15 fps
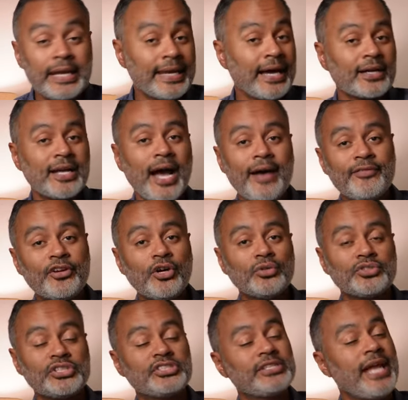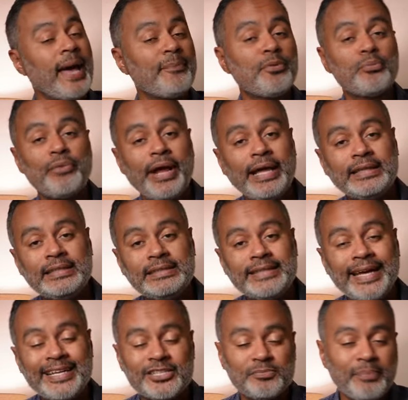Now Calvados is an apple brandy
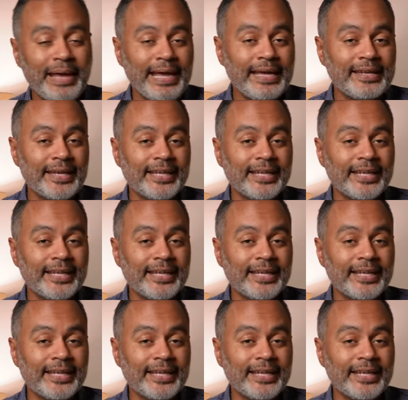that is made